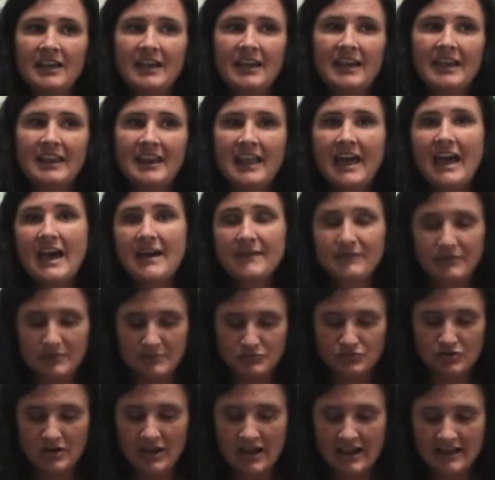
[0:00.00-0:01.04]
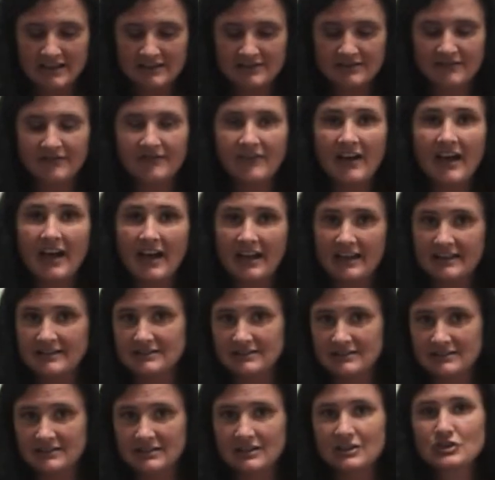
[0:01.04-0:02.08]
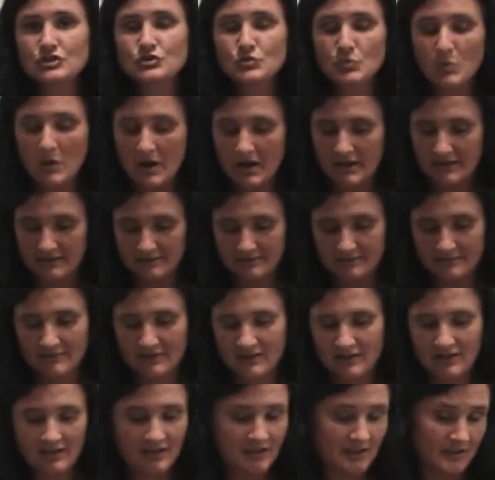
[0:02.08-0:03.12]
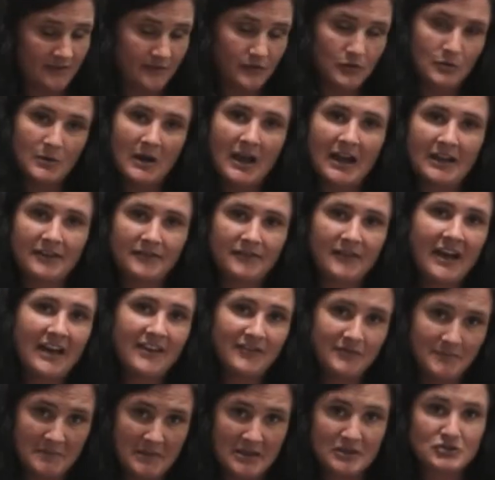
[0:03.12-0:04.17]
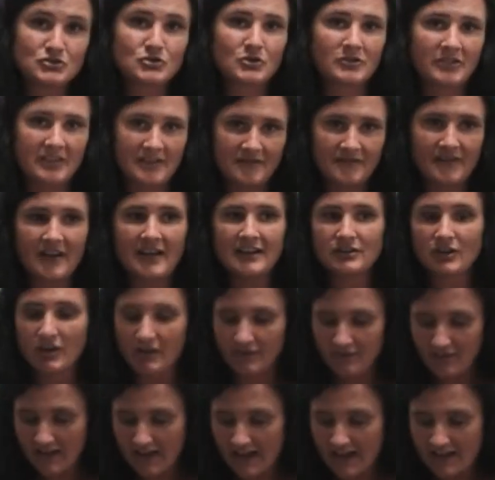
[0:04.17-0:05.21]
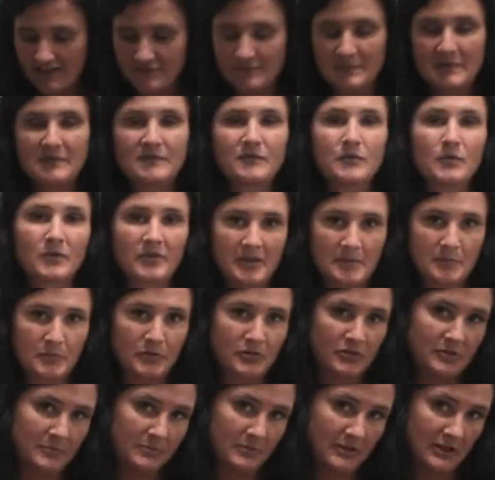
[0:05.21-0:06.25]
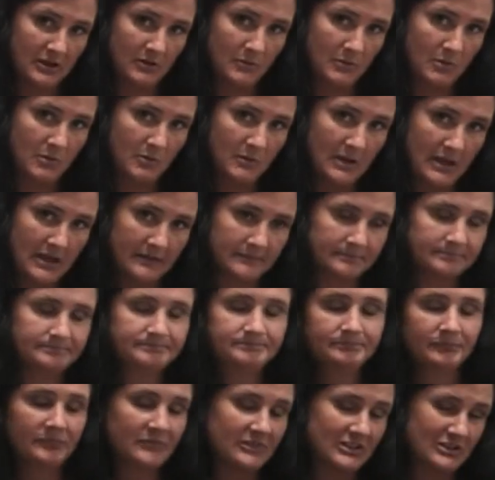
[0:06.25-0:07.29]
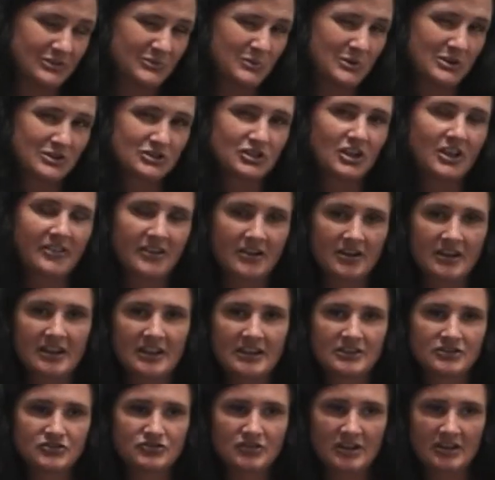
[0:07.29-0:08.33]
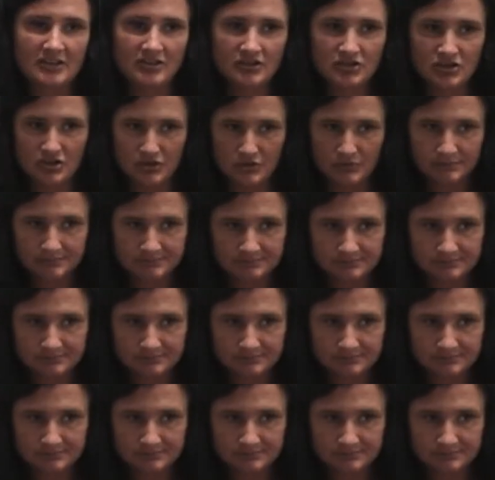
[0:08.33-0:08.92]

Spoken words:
and have them trying to find each one. If you hide 5, make sure they find all 5 before they put the Play-Doh away. This works on their hand strength too.